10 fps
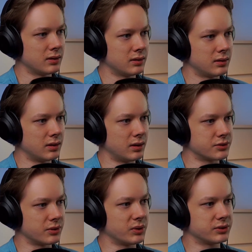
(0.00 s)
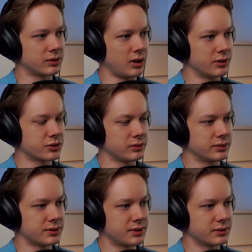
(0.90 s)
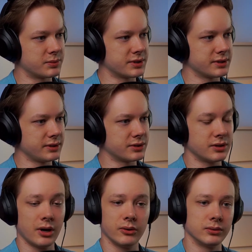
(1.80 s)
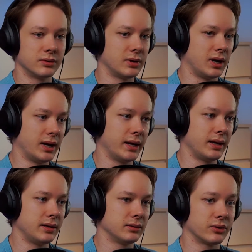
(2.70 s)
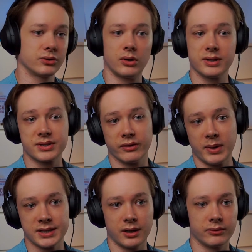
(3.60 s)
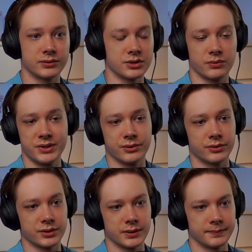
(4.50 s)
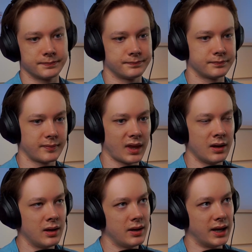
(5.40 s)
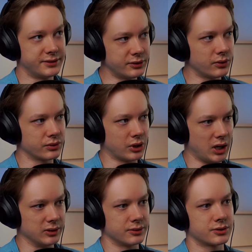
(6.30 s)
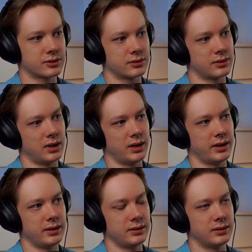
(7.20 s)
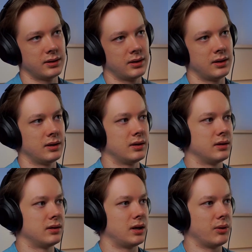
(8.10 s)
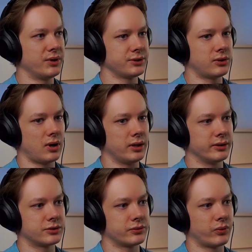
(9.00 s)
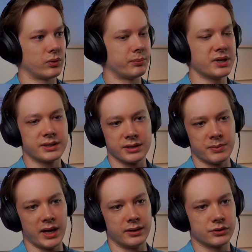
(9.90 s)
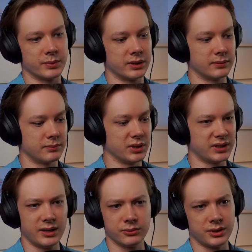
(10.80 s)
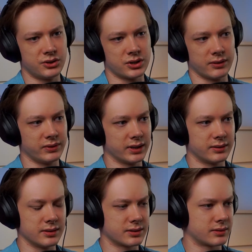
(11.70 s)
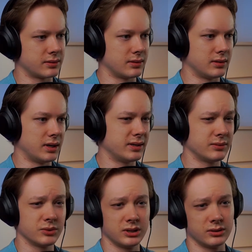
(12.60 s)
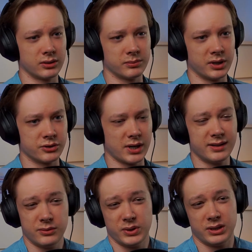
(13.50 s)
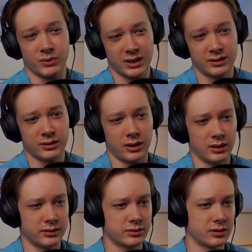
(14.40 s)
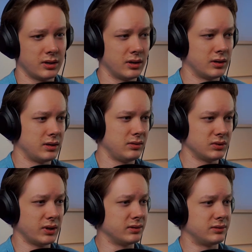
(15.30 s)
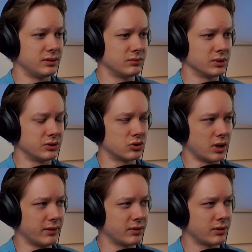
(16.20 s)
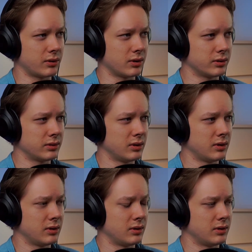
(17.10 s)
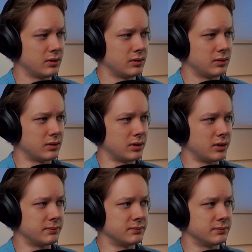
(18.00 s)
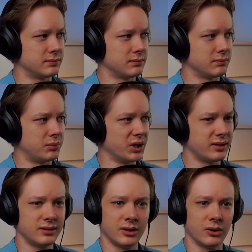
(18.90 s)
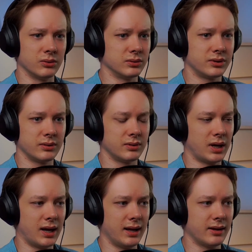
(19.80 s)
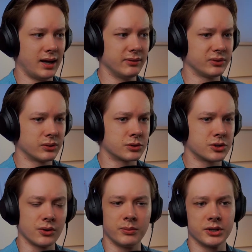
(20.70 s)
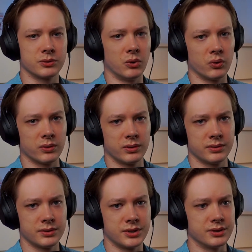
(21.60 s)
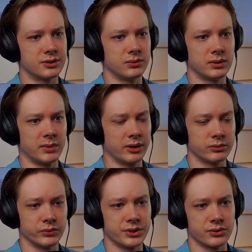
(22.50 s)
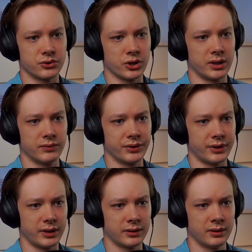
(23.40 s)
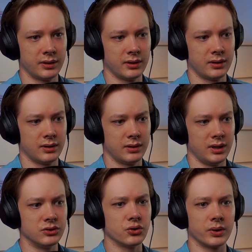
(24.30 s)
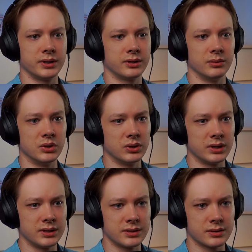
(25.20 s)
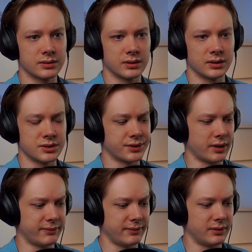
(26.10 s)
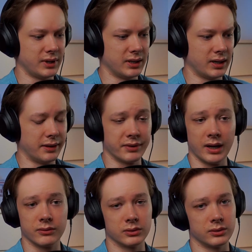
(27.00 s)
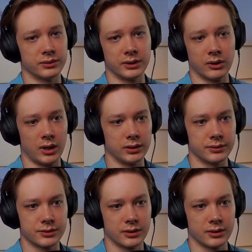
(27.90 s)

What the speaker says: So you went to college to learn these things, business leads? No, I learned all this stuff myself, just research. I did go to college. I went to college for business management, but they don't teach stuff like this. I didn't really learn much. I did really well in college, even though I didn't really try very hard. But no, I've learned so much more since doing my own research on everything and joining communities and stuff than I've ever learned in college.